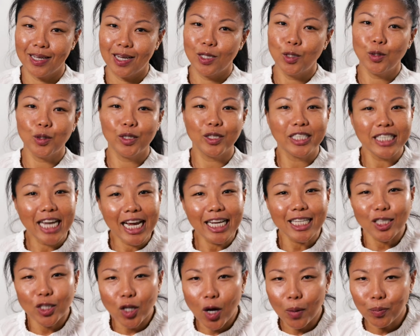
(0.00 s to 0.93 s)
You could take
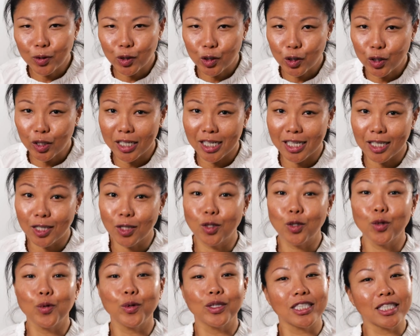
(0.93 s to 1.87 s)
this opportunity to
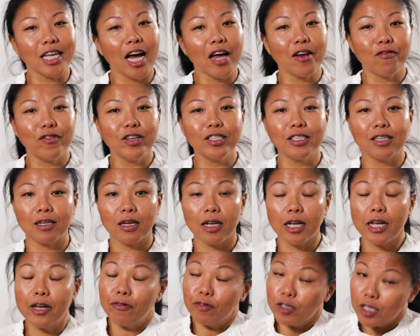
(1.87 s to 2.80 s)
do a site visit
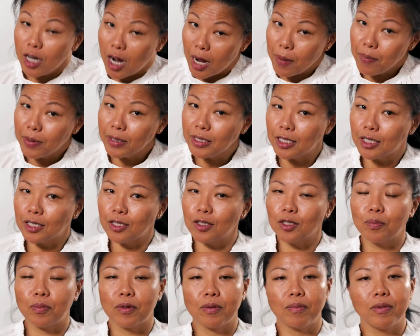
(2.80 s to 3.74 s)
if time and distance
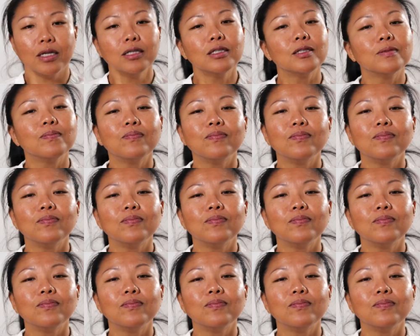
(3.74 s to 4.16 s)
permit.